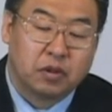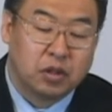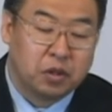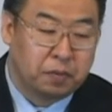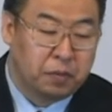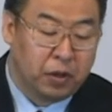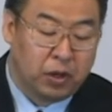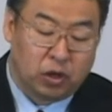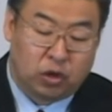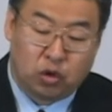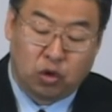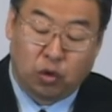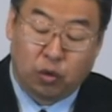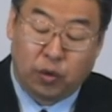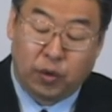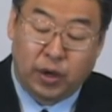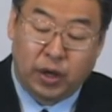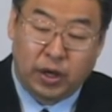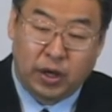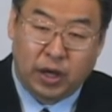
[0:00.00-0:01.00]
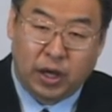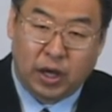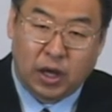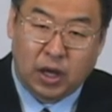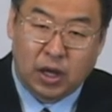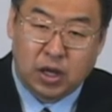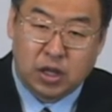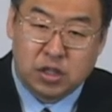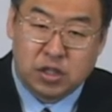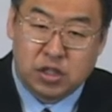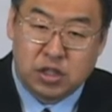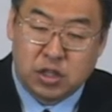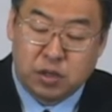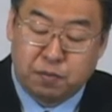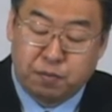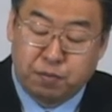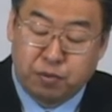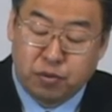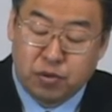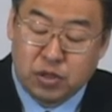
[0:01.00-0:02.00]
A master struck
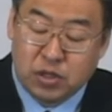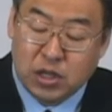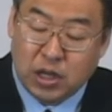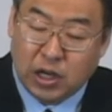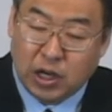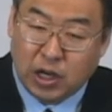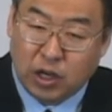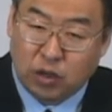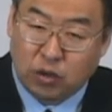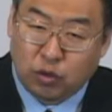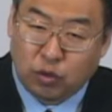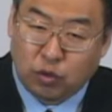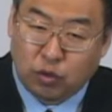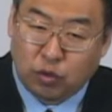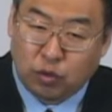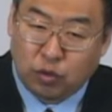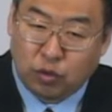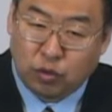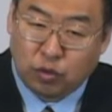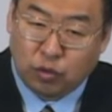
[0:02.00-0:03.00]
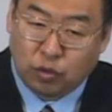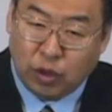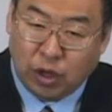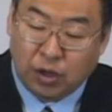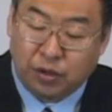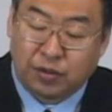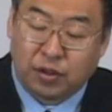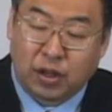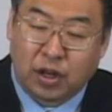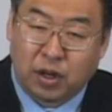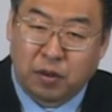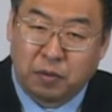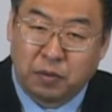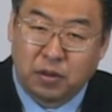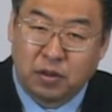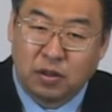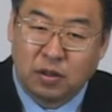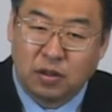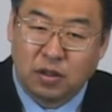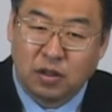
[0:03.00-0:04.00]
the eye of his
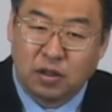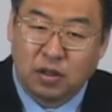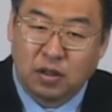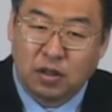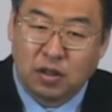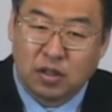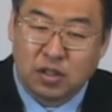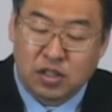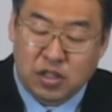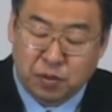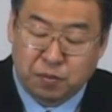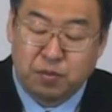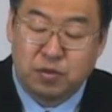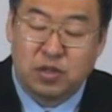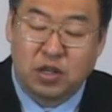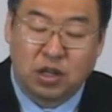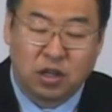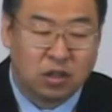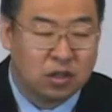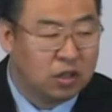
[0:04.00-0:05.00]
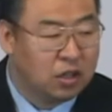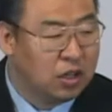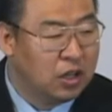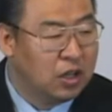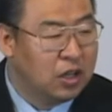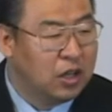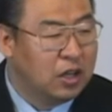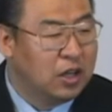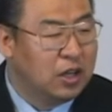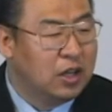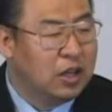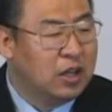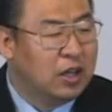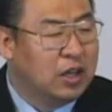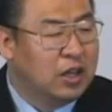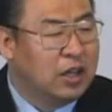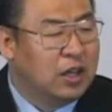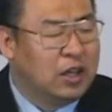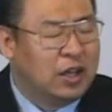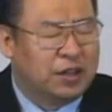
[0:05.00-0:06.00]
male or female servant,
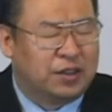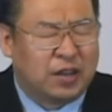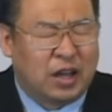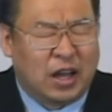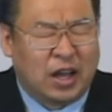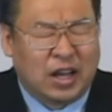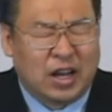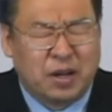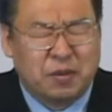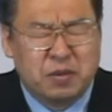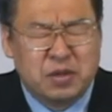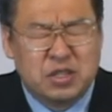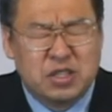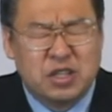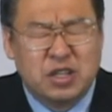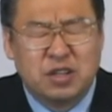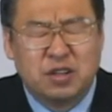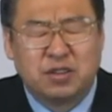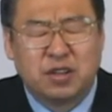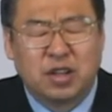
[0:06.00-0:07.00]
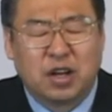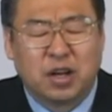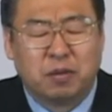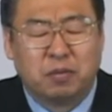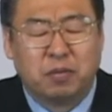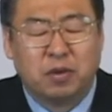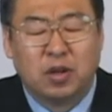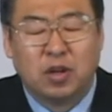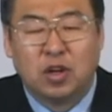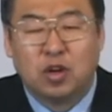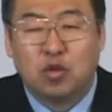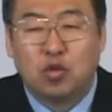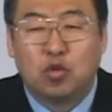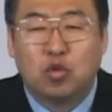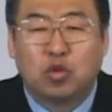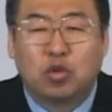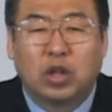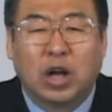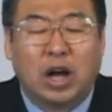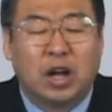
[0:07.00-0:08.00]
and then the
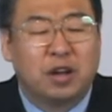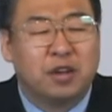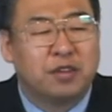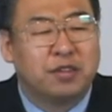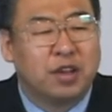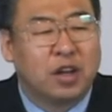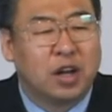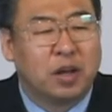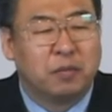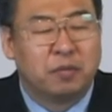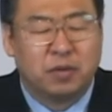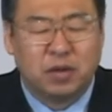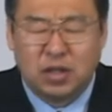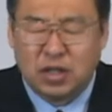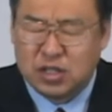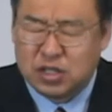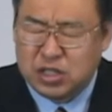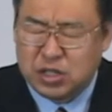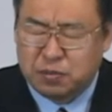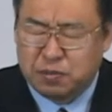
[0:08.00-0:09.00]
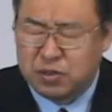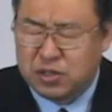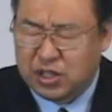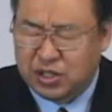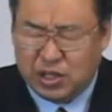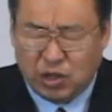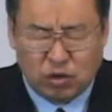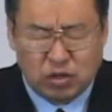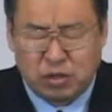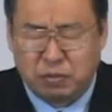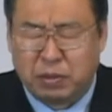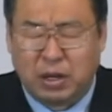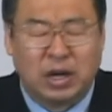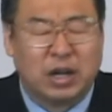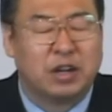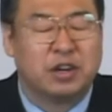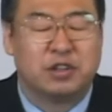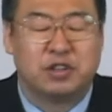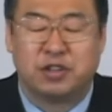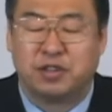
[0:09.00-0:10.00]
slave lost one
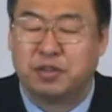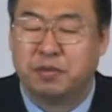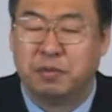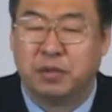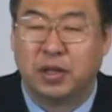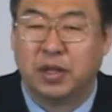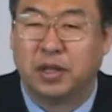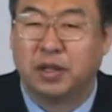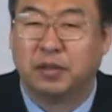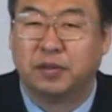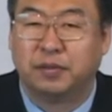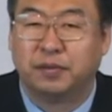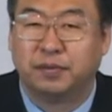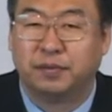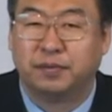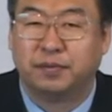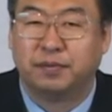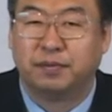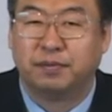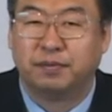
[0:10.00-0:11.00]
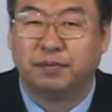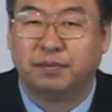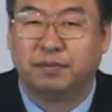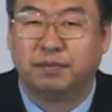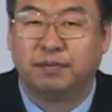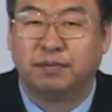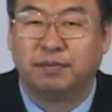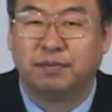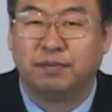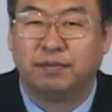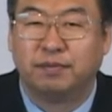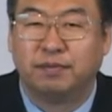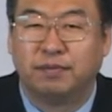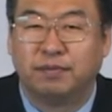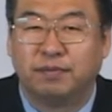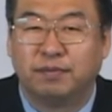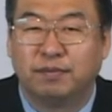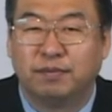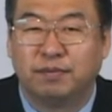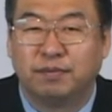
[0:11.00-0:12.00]
eye.
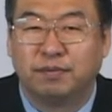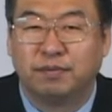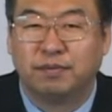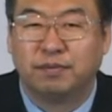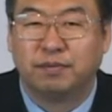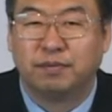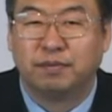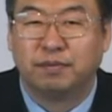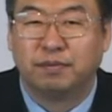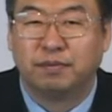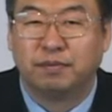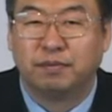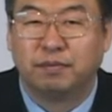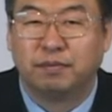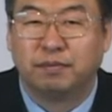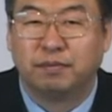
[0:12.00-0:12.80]
Then the slave